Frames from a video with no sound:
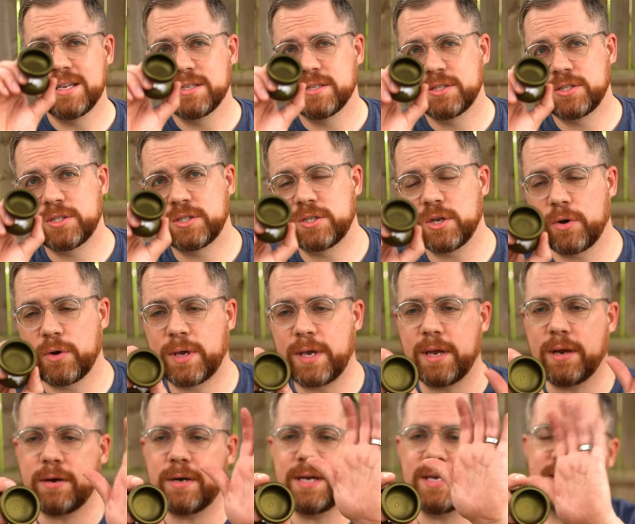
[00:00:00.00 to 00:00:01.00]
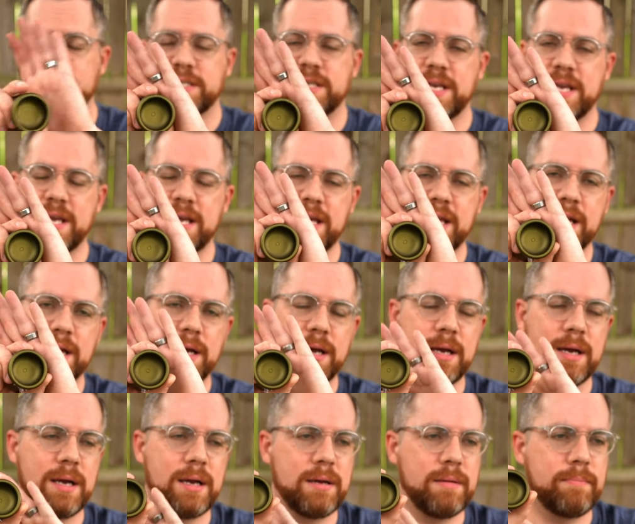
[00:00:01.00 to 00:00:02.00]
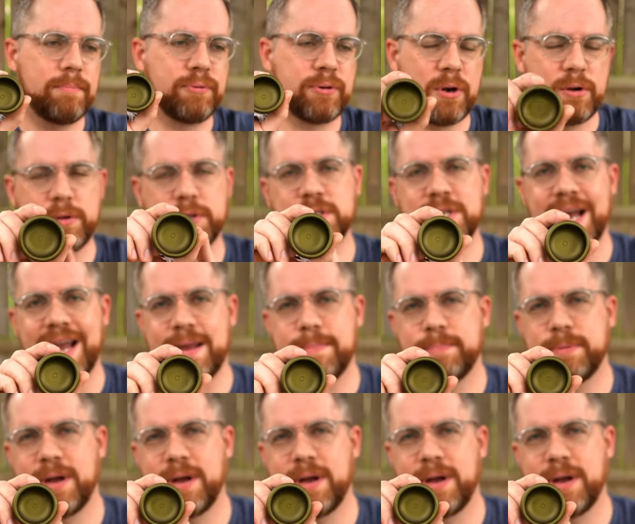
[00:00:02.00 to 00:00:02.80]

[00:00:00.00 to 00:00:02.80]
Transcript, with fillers: So here is the prototype